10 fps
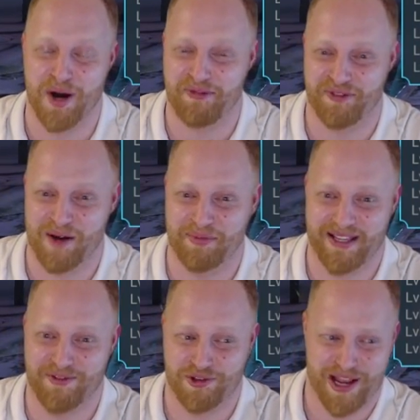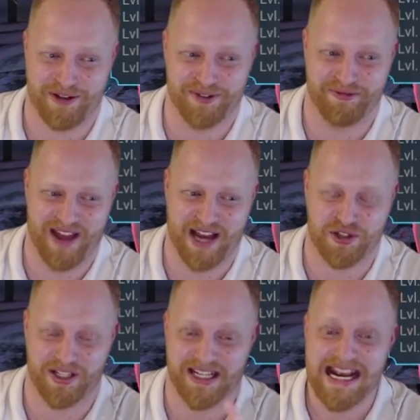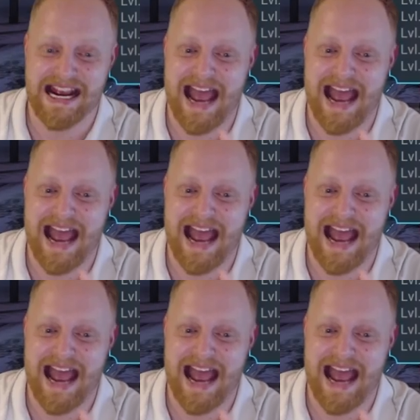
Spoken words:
buff up in the Shadowkin faction.